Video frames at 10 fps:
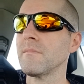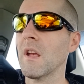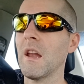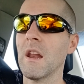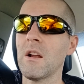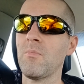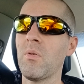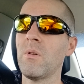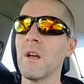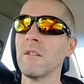Ended up
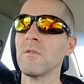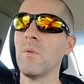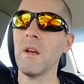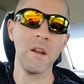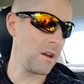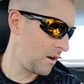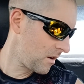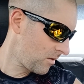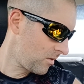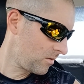pulling out the win. Got a
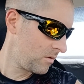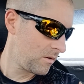little